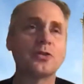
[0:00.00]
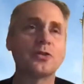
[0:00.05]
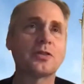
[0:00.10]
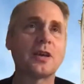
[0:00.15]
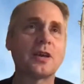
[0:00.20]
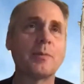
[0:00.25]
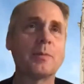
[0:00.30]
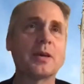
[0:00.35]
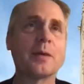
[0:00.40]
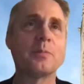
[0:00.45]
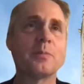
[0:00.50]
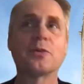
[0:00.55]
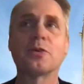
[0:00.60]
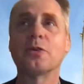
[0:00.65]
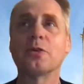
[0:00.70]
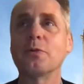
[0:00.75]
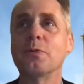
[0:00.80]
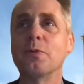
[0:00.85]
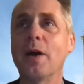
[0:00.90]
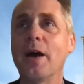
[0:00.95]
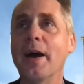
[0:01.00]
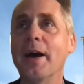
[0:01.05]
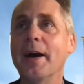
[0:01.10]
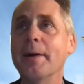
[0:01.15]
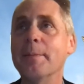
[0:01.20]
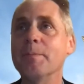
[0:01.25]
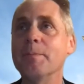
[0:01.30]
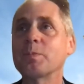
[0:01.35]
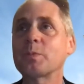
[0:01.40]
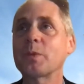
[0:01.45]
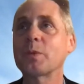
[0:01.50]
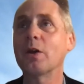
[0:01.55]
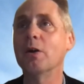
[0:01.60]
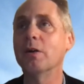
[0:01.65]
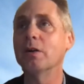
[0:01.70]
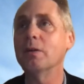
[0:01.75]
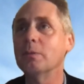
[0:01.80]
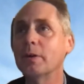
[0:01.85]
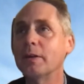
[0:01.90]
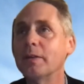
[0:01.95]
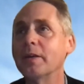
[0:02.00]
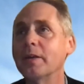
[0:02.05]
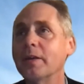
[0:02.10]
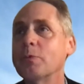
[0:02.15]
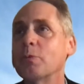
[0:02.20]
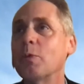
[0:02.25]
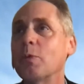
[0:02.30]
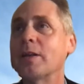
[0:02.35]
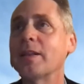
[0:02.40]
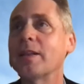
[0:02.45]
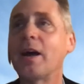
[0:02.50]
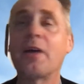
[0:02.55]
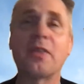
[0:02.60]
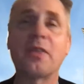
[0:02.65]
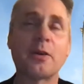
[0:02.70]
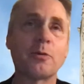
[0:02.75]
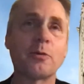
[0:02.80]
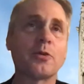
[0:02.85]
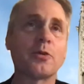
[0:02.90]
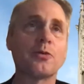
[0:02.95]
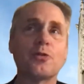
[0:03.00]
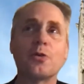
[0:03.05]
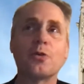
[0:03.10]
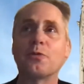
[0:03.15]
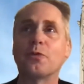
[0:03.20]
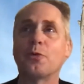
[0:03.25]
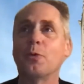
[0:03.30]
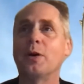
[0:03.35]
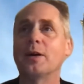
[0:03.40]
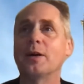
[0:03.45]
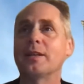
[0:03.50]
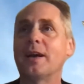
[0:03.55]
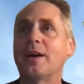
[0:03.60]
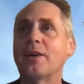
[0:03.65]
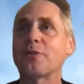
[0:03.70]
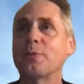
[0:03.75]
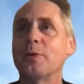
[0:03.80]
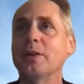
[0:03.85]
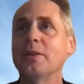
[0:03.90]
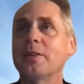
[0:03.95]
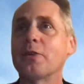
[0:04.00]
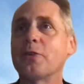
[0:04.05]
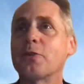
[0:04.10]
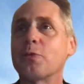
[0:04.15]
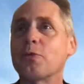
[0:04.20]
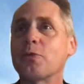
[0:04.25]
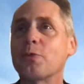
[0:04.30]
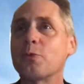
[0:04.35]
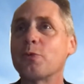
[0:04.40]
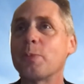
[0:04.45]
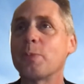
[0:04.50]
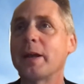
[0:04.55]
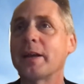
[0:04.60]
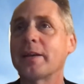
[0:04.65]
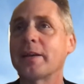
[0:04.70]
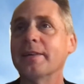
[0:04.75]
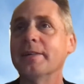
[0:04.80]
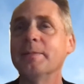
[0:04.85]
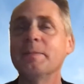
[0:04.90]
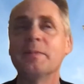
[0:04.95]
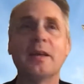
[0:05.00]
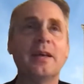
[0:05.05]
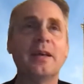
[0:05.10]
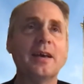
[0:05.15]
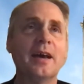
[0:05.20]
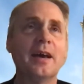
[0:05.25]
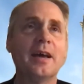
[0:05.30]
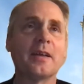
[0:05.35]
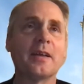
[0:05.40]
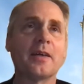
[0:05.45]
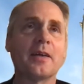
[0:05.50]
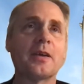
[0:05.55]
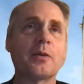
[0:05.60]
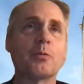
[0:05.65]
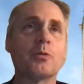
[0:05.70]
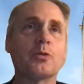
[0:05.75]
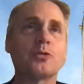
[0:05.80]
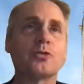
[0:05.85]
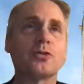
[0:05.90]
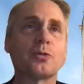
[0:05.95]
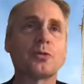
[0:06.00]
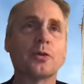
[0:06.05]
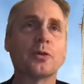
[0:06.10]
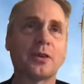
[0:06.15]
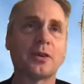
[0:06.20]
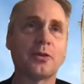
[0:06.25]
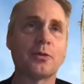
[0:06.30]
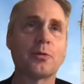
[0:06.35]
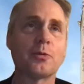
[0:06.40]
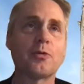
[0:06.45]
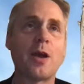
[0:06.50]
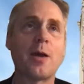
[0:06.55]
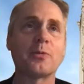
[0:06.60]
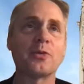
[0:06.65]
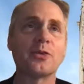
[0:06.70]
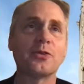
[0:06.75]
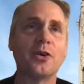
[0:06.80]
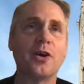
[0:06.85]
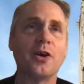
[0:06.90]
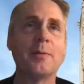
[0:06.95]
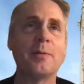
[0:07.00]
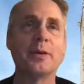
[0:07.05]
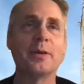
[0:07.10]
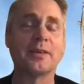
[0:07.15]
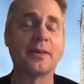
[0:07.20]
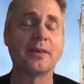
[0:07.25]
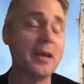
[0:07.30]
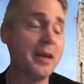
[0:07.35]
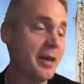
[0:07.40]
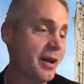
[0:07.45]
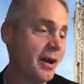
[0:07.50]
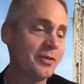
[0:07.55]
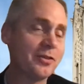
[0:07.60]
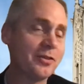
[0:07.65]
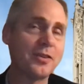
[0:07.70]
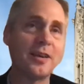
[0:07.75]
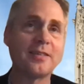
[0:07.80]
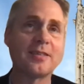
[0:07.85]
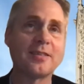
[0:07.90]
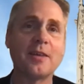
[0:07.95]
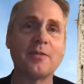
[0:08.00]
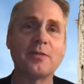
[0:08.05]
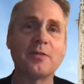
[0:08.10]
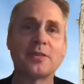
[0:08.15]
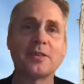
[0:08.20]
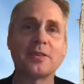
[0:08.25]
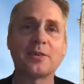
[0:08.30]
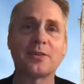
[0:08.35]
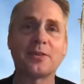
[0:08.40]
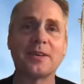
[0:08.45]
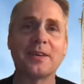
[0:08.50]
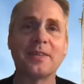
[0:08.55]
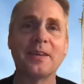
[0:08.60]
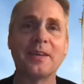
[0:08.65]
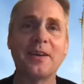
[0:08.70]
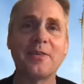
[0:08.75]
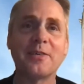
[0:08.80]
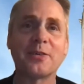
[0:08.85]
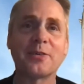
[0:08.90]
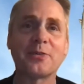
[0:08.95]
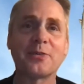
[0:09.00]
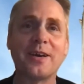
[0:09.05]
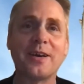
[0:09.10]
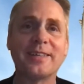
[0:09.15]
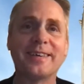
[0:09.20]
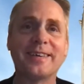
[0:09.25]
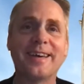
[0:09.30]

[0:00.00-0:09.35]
coming up to, wait there, I think we've got room for one last one. It's from Rebecca. And then I think we'll just call it because we've run up to time. And I'll just say it's lovely to see your son there. And it's great to